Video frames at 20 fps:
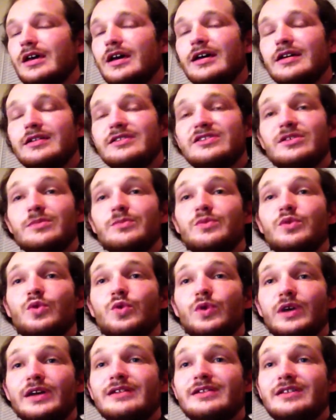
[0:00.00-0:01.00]
some
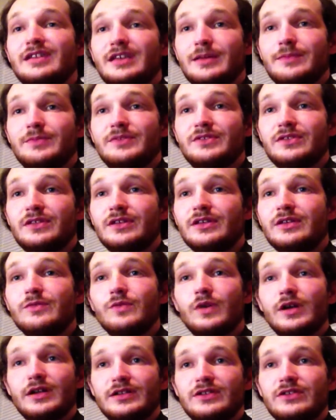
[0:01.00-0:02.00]
quick tips that you
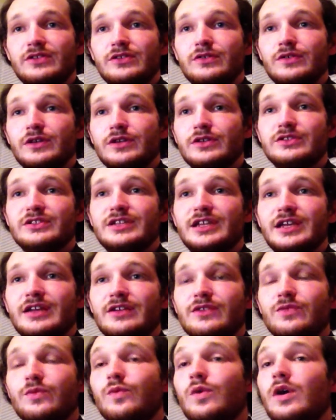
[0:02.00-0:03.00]
want to
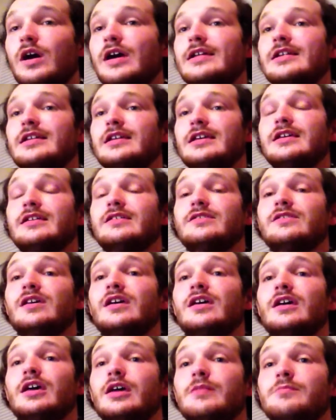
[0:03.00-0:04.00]
understand. One is
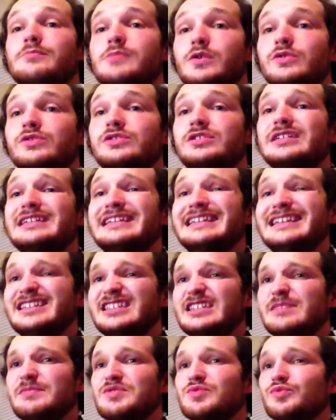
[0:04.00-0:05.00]
emotion
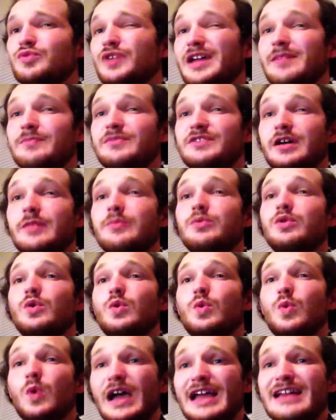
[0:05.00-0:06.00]
needs to be ramped up
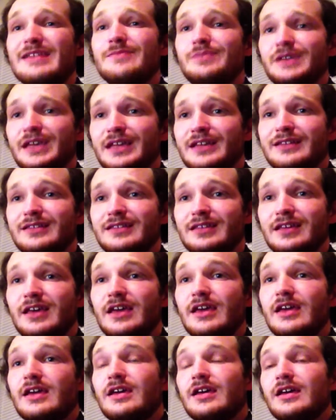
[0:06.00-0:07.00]
quite a bit.
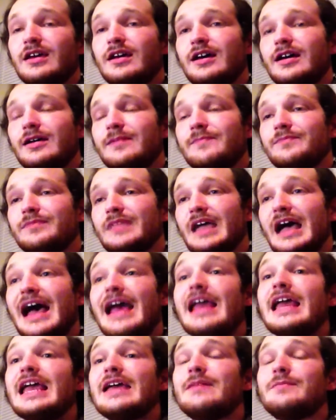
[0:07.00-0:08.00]
I
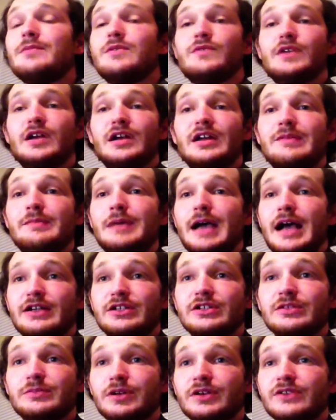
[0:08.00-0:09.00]
am a very
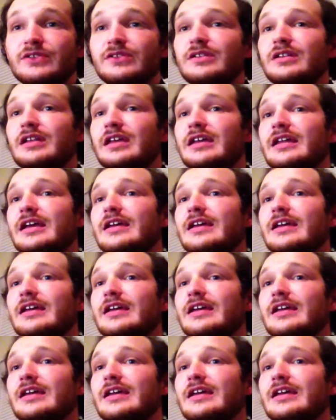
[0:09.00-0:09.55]
impassioned person, and